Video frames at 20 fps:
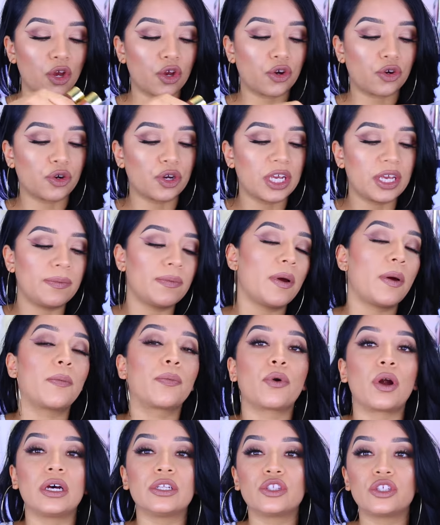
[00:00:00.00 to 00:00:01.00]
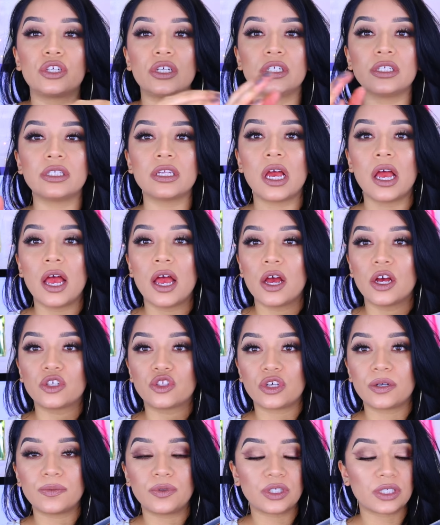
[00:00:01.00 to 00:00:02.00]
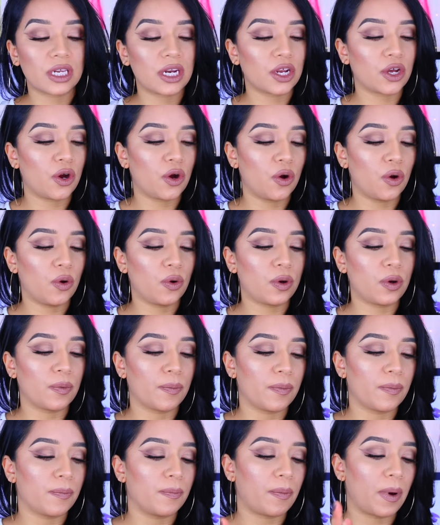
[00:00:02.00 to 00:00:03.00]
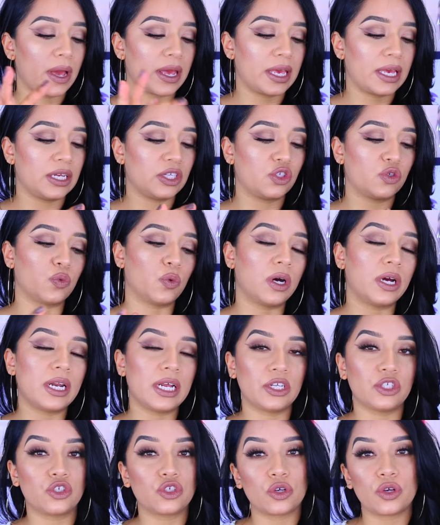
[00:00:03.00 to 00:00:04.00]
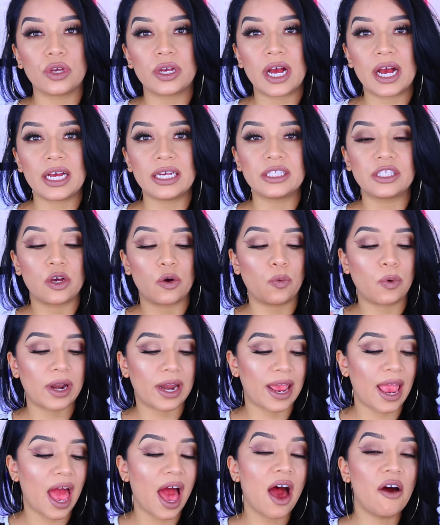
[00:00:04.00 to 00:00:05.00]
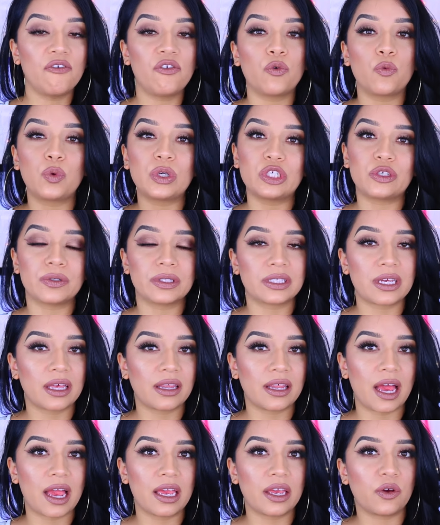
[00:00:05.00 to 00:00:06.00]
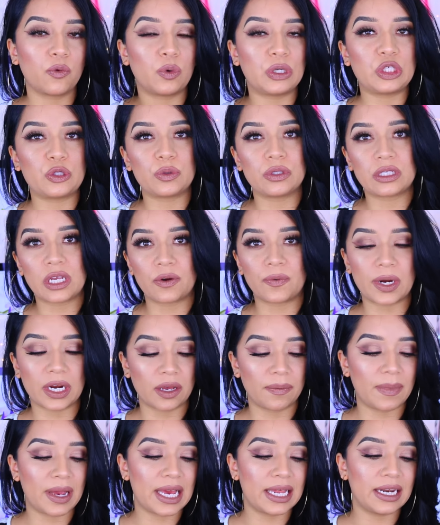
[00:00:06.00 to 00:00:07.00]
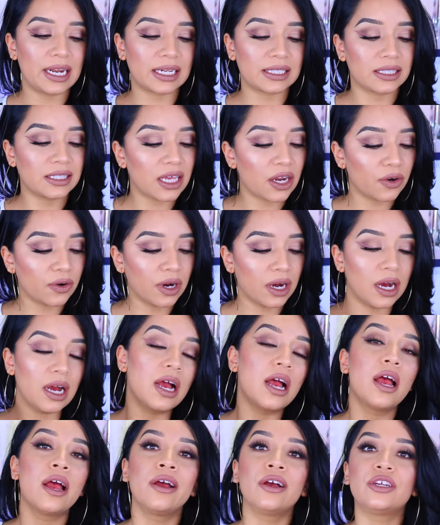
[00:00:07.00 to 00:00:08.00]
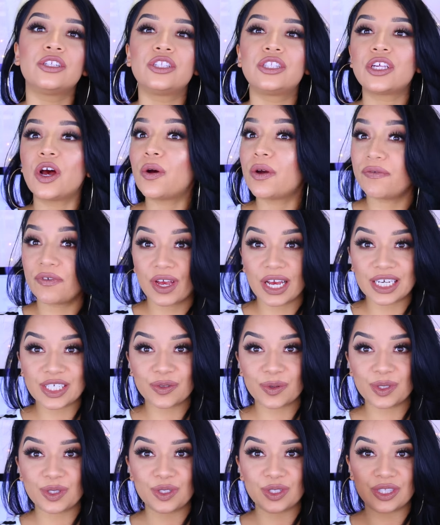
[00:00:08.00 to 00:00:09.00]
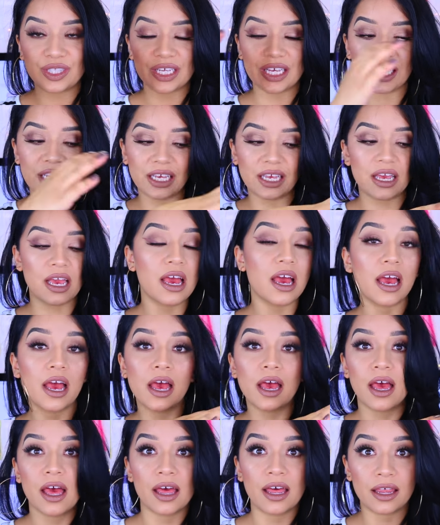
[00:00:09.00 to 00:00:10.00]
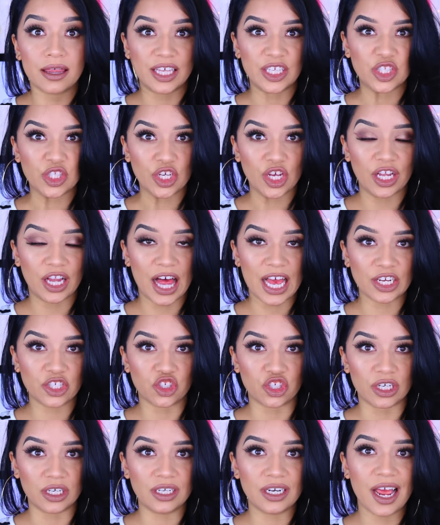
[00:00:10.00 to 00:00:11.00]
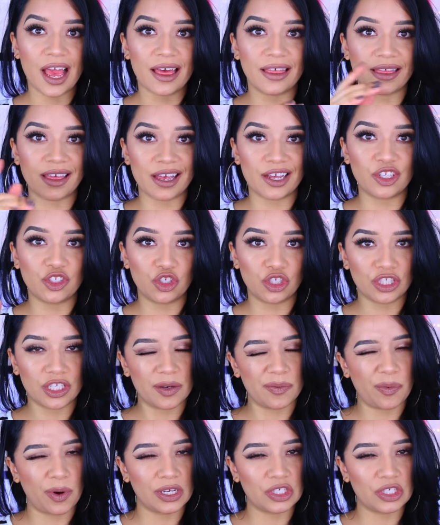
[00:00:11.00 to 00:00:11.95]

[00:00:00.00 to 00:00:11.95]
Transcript: cream bronzers. So I'm just going to go by each one and show you guys what I have, which ones I like, which ones I recommend, et cetera. So if you guys want to see this collection, then just keep